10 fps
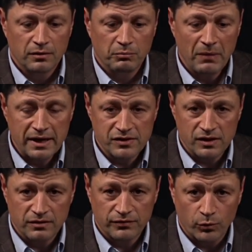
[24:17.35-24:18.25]

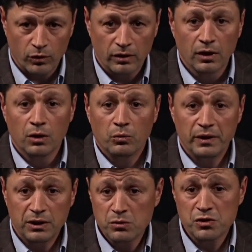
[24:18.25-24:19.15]
medicine for
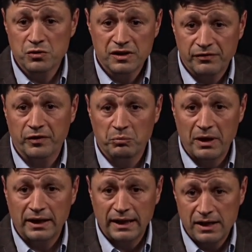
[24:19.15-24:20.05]
we use different
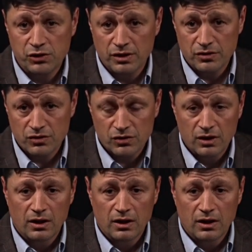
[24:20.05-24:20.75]
medications.